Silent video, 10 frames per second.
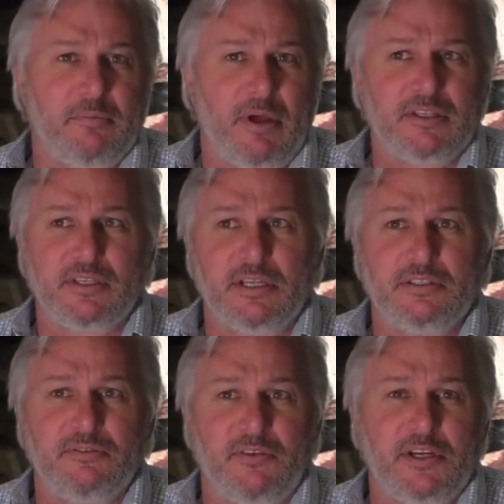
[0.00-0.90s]
the muscle
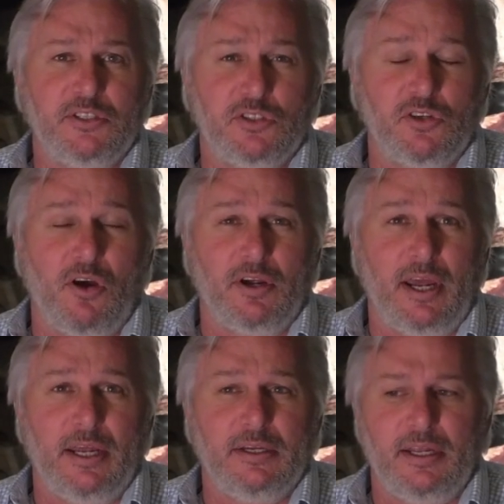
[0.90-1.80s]
is very strong
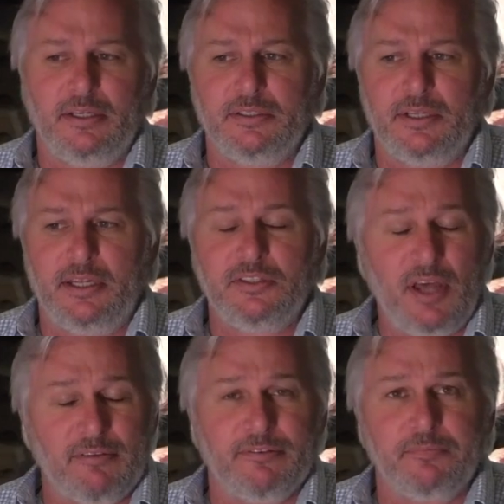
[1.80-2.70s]
and
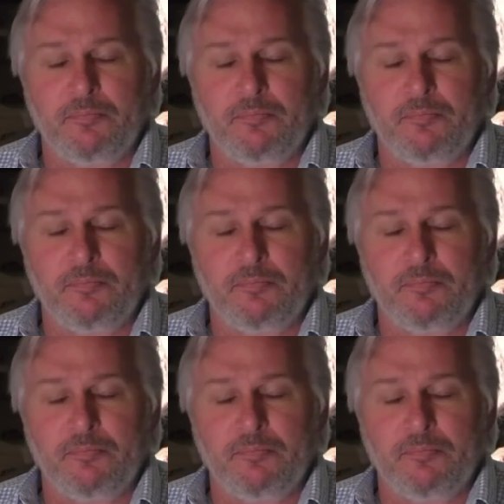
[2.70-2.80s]
tough.